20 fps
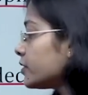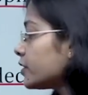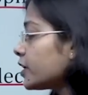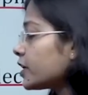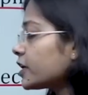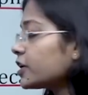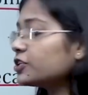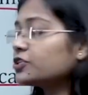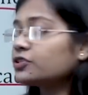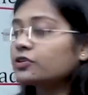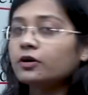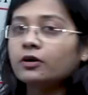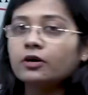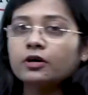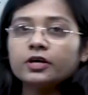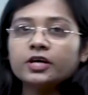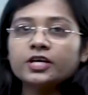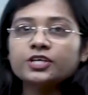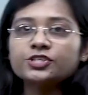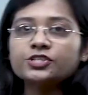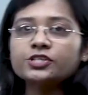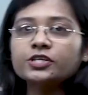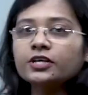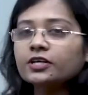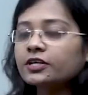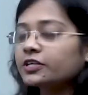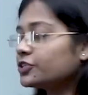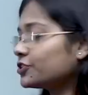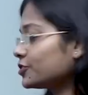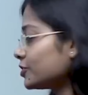in the
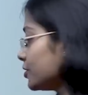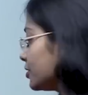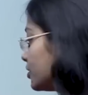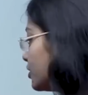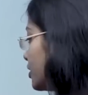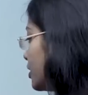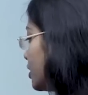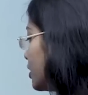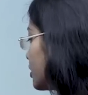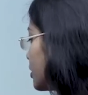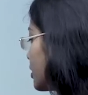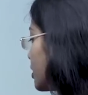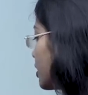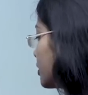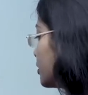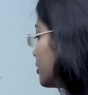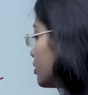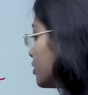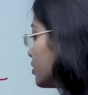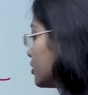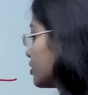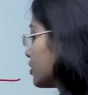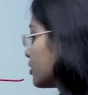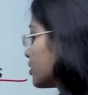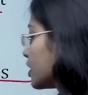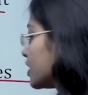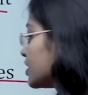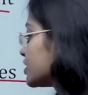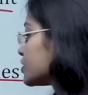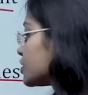Asian region,
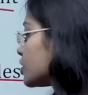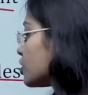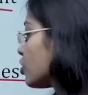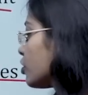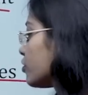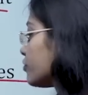culture